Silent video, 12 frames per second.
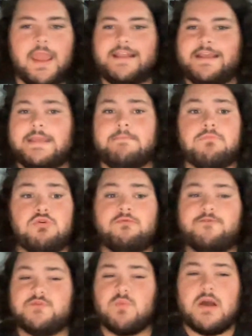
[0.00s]
And he
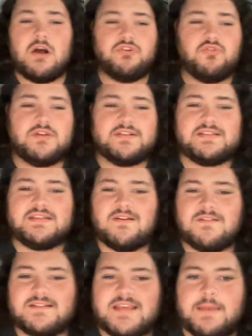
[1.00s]
moves well. You can see
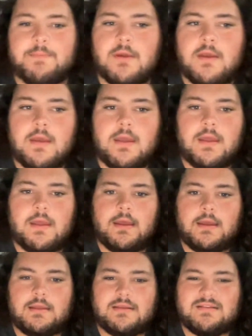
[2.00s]
on tape
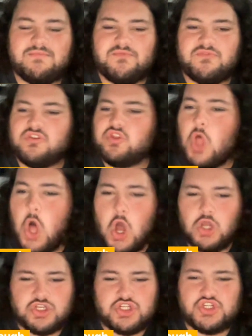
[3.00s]

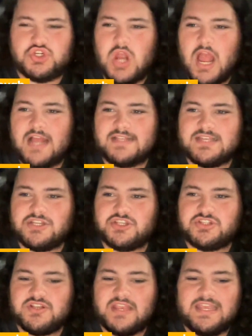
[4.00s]
long strides that
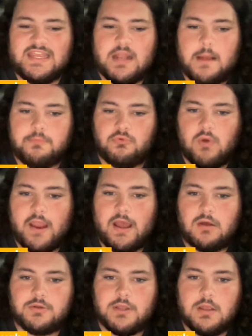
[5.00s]
just eat up
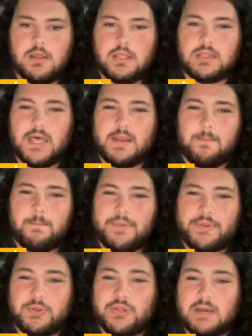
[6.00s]
ground. A lot of
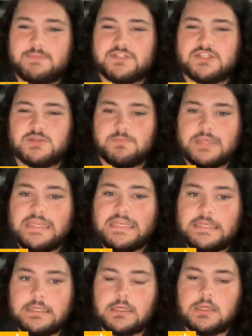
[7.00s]
build-up
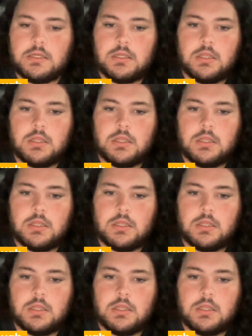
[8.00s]
speed